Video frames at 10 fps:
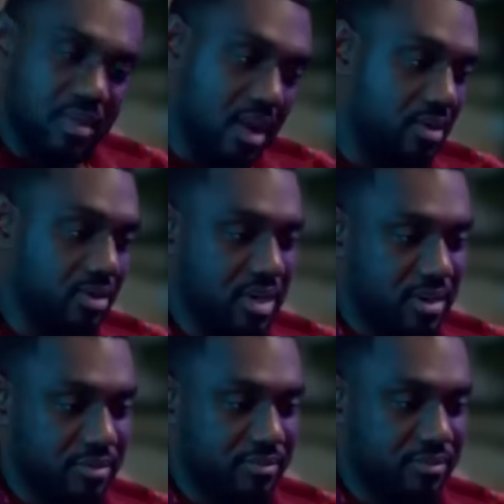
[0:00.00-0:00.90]
I know,
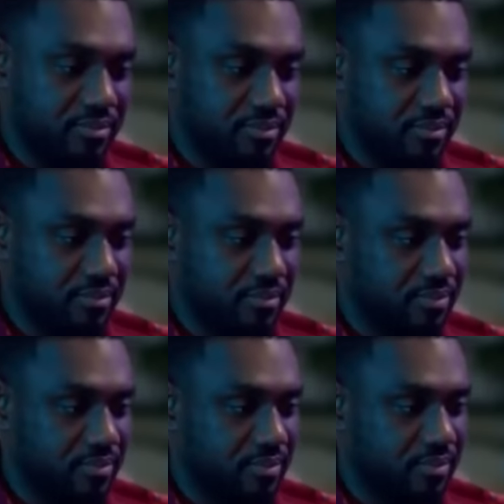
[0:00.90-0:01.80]
Dad.
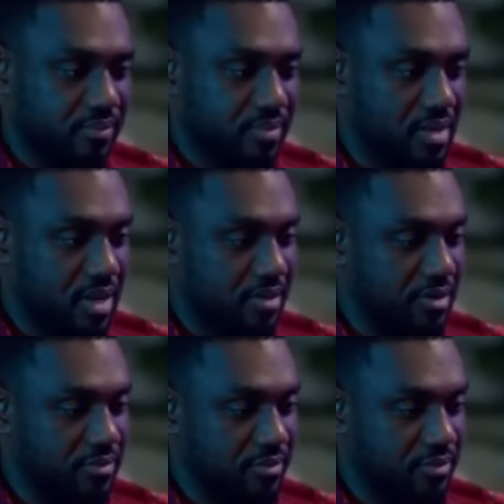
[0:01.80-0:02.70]
I
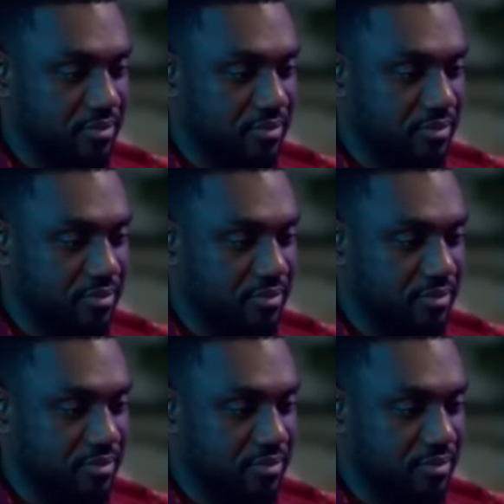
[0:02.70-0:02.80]
know.